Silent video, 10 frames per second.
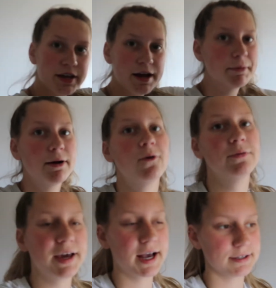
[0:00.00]
the camera
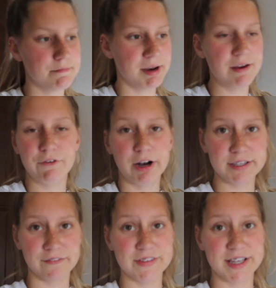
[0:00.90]
only has a minute and
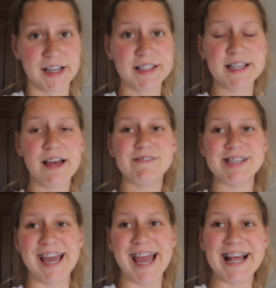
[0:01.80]
47 seconds
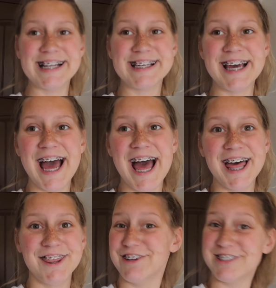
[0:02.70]
left and
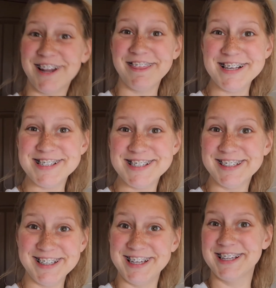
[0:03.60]
there's nothing to
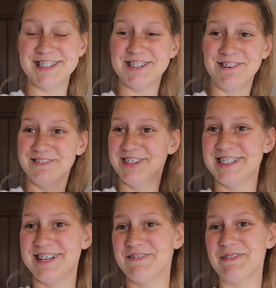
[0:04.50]
delete. It's only
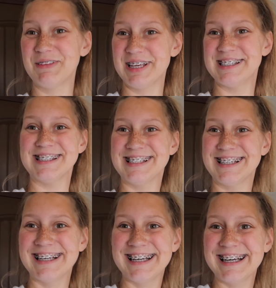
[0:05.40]
stuff from this
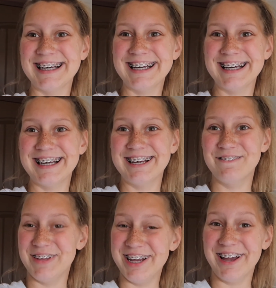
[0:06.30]

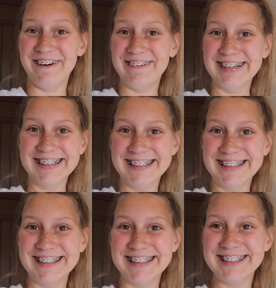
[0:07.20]
what? video.
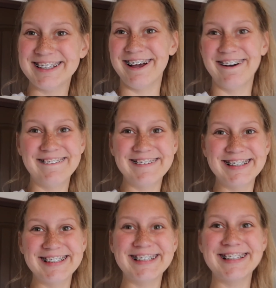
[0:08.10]
So.
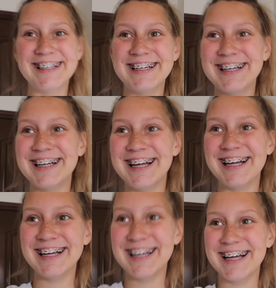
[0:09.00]
I have my hamster
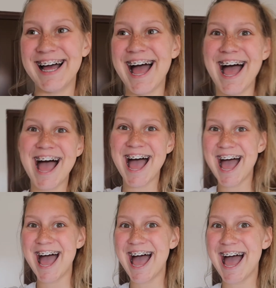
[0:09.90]
video stuff on there.
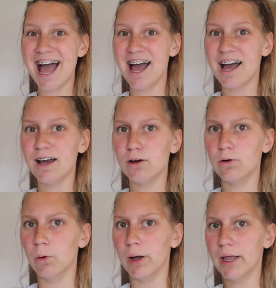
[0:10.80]

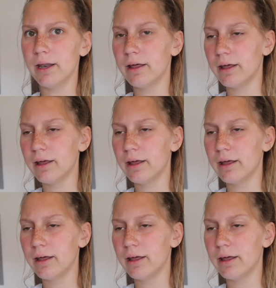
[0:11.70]
What?